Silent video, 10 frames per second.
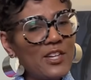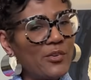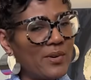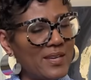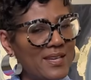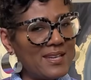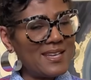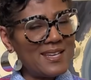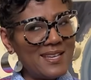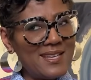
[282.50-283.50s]
green
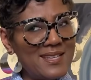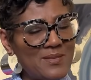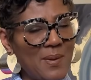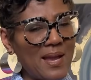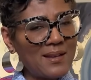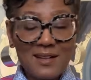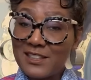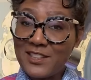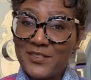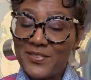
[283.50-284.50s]
is my
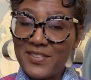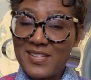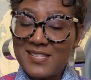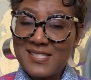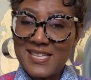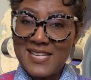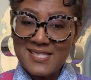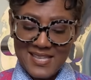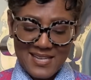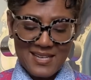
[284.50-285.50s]
color for this
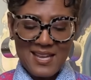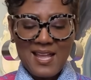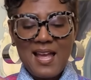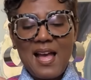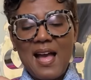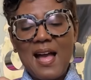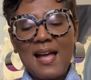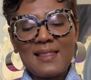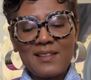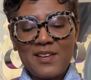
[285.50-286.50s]
season.
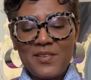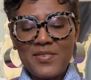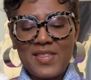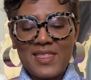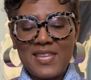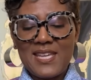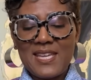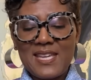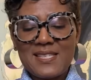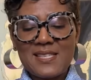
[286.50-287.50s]
I love
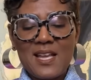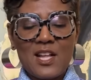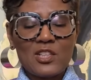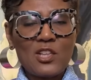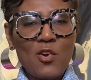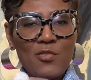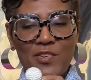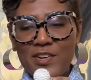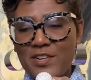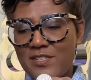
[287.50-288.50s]
these
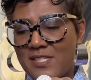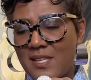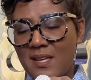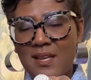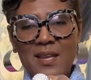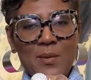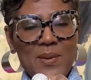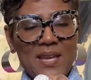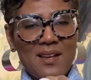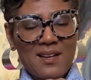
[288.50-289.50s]
loafers
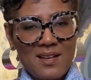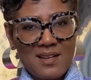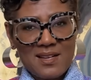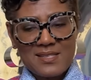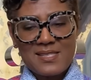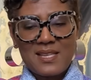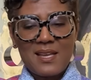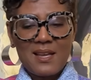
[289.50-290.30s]
because